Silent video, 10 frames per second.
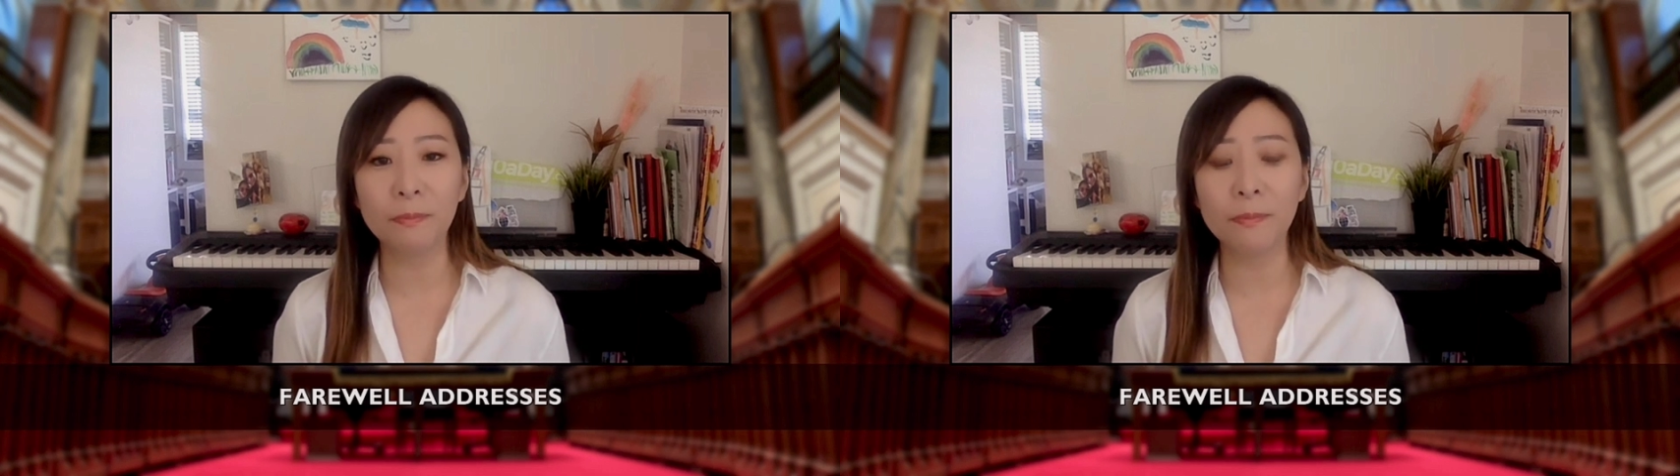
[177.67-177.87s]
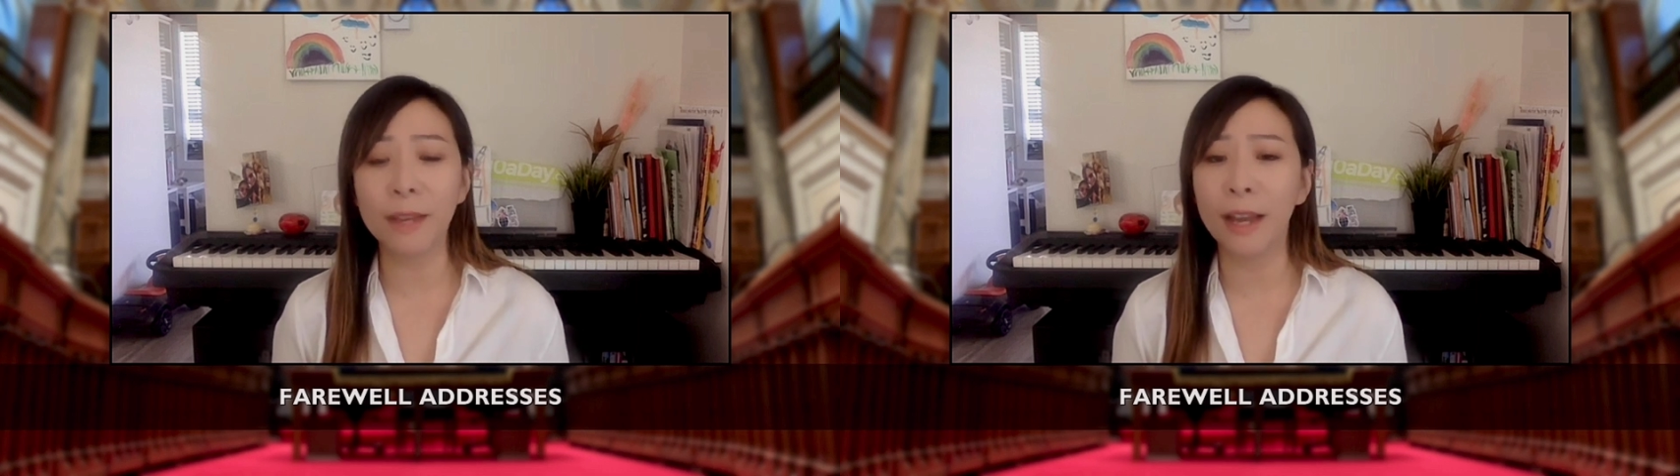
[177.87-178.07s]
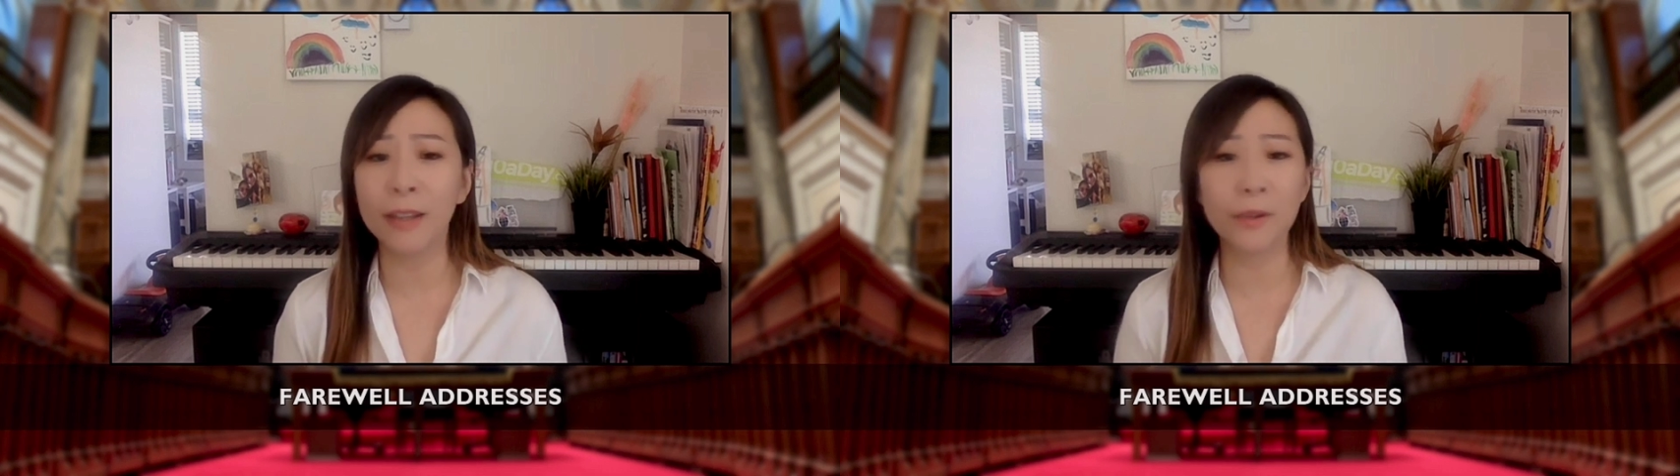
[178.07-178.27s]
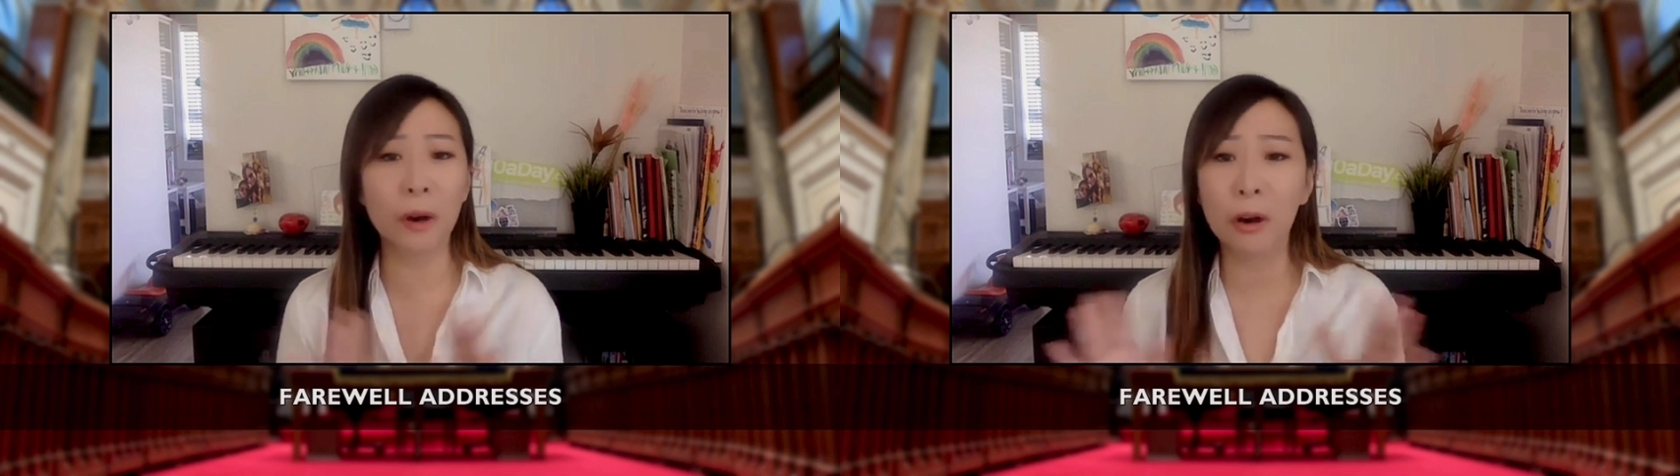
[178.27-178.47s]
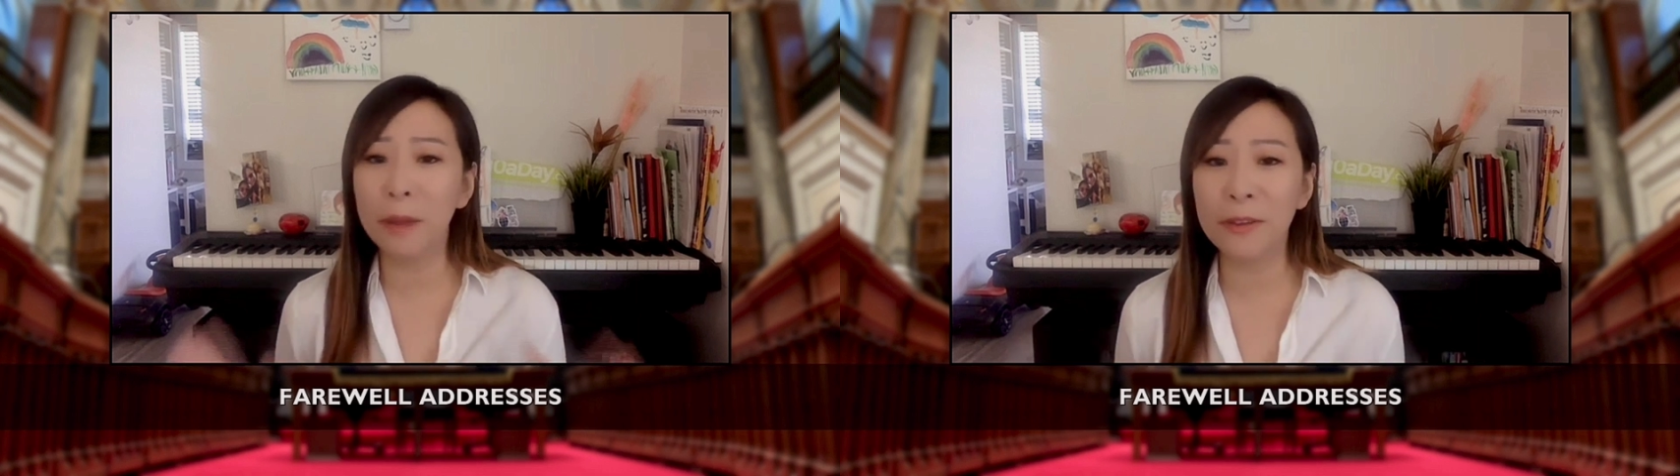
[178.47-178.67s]
And to
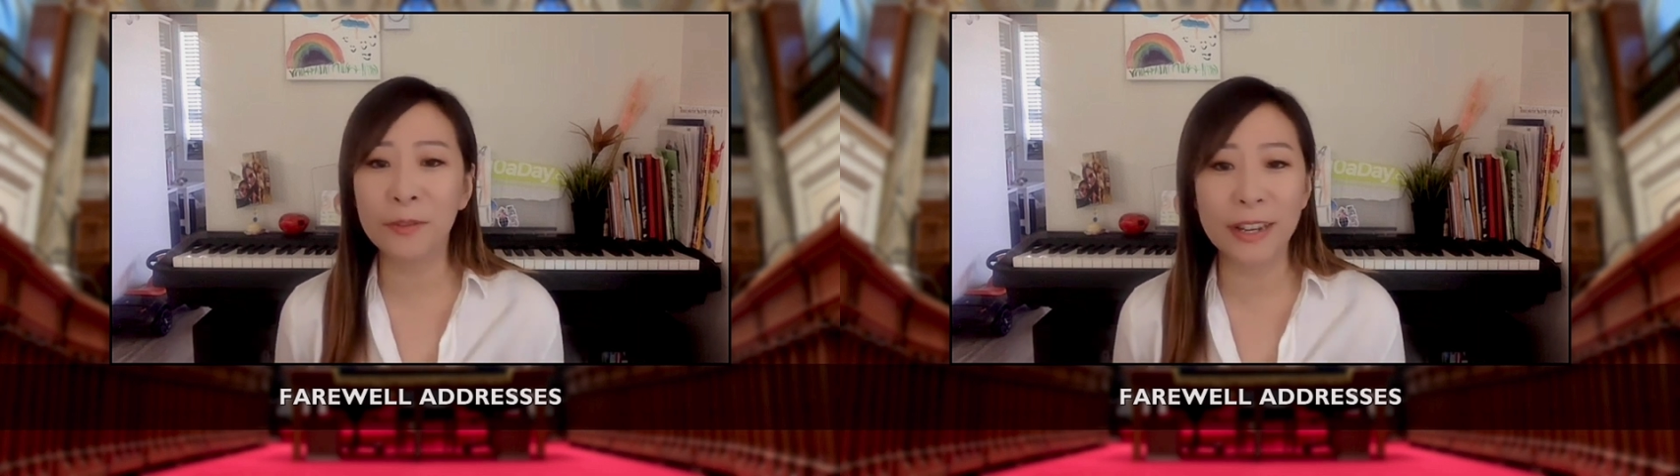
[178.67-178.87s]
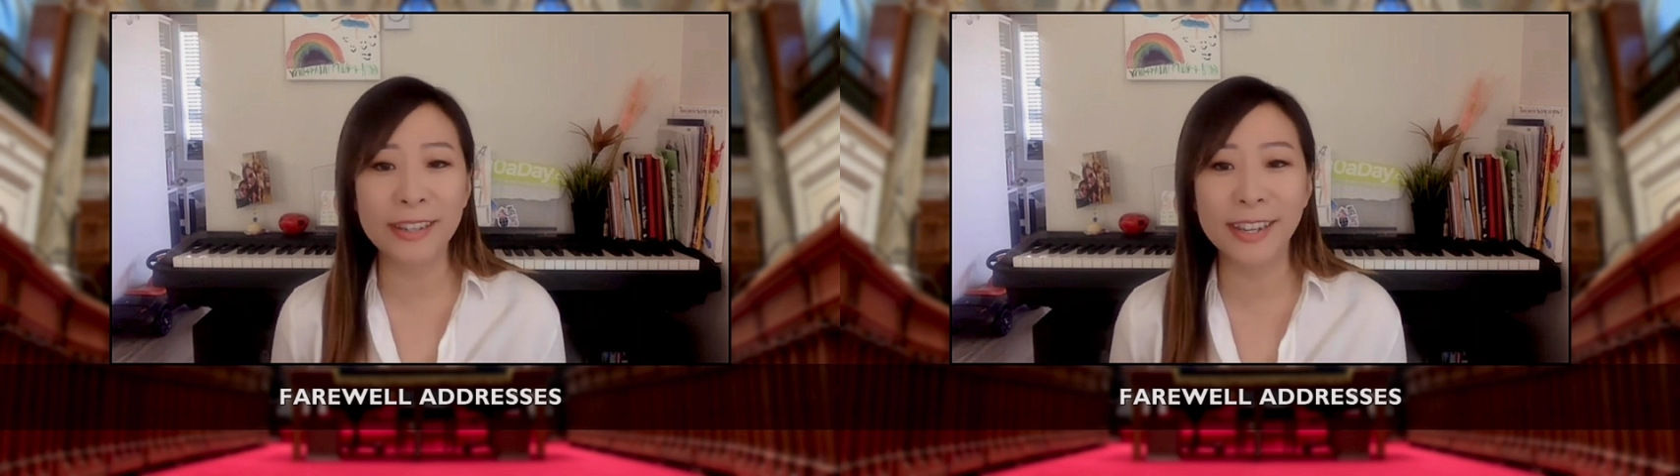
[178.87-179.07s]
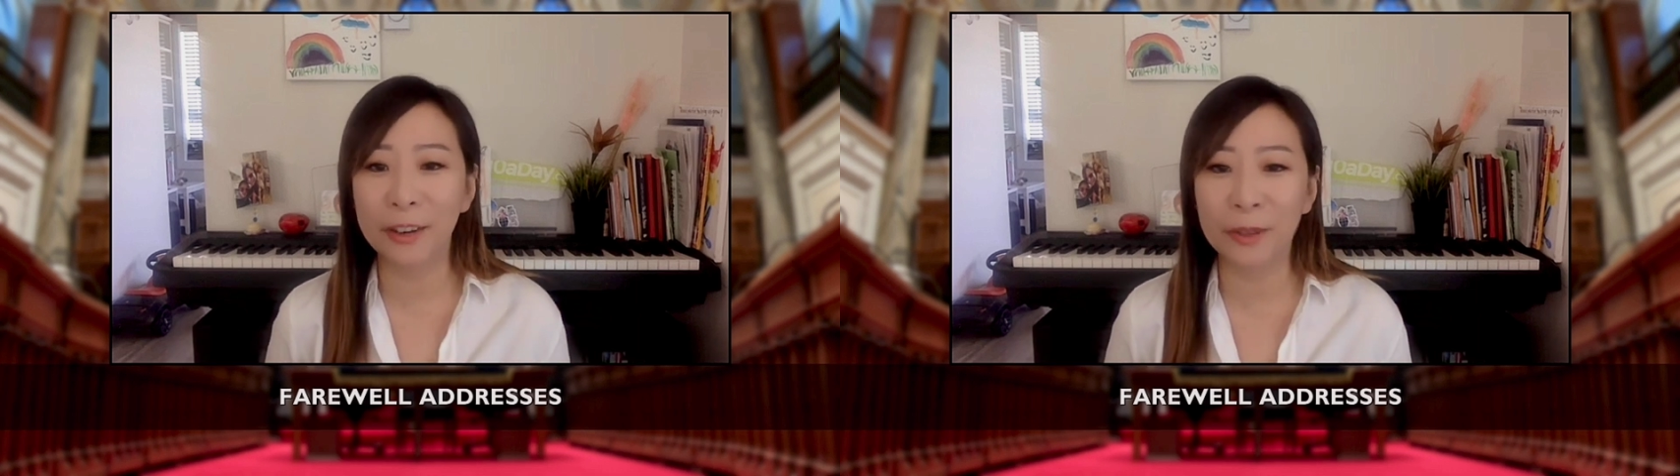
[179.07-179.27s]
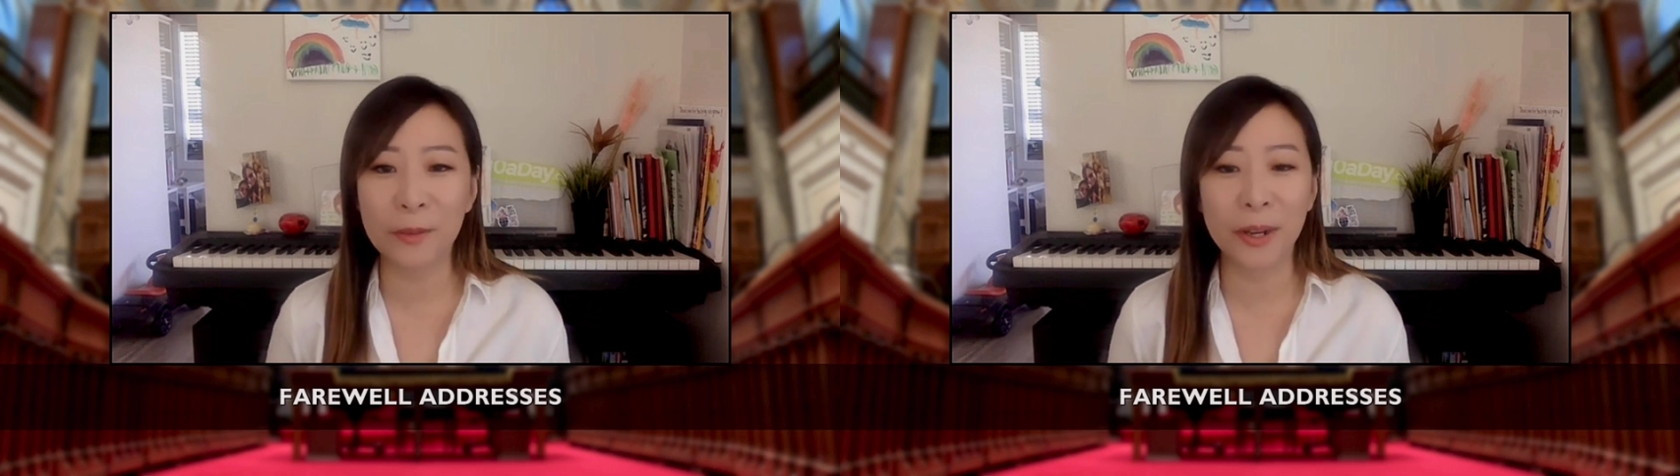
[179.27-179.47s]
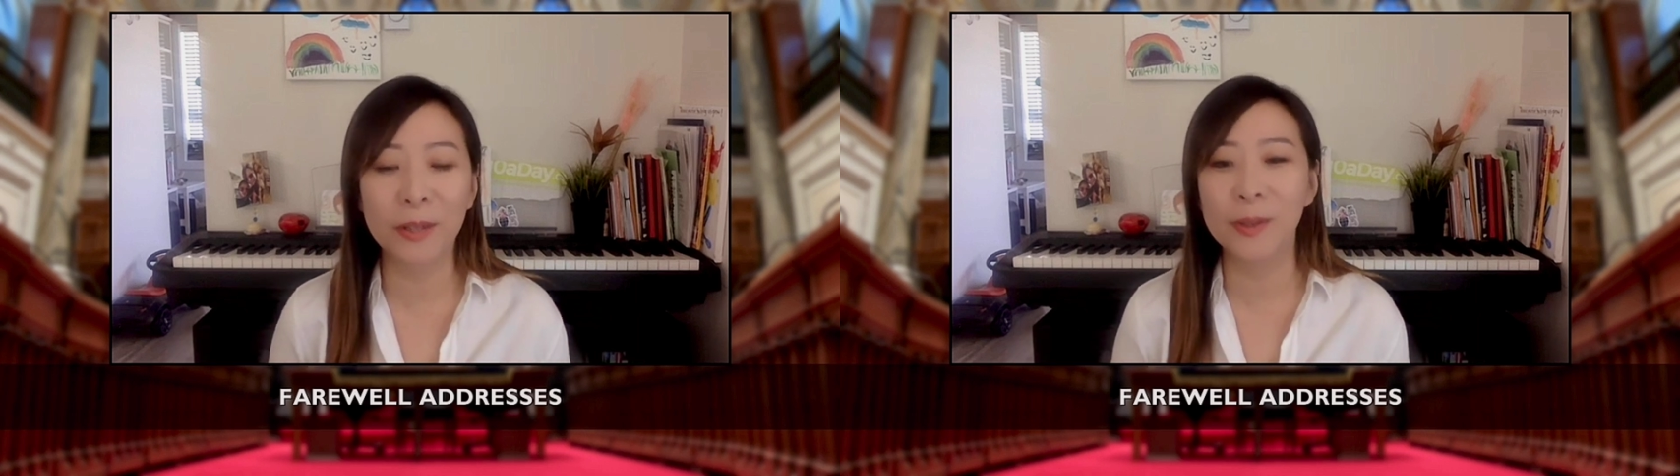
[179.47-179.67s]
all my friends and
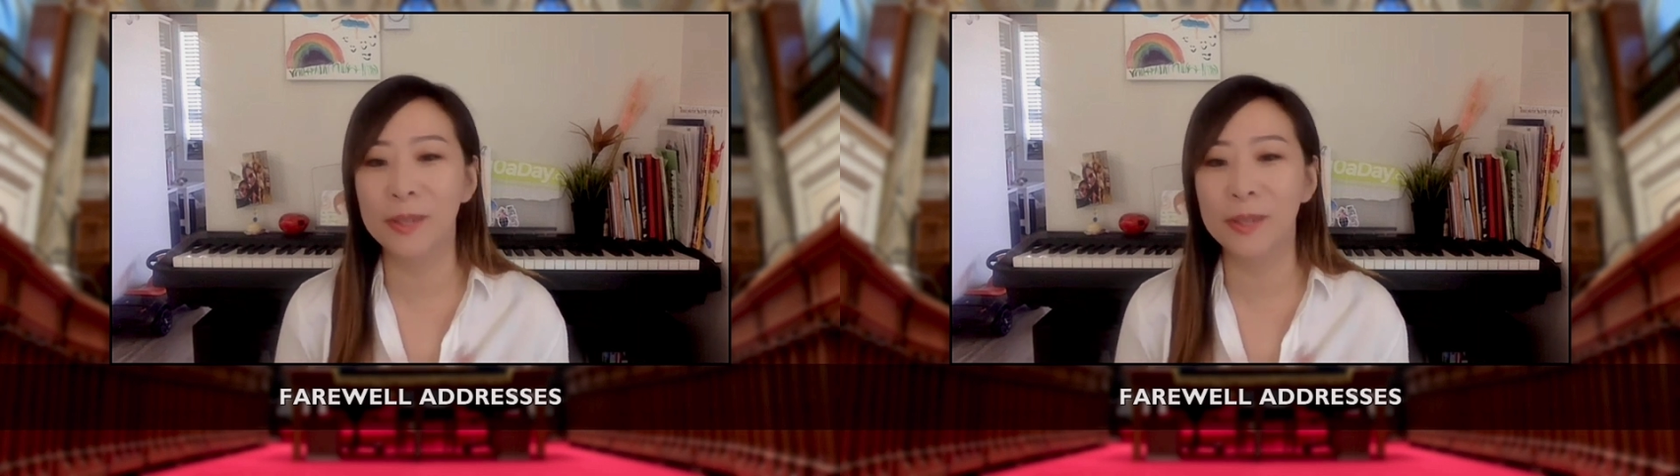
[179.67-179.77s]
everyone who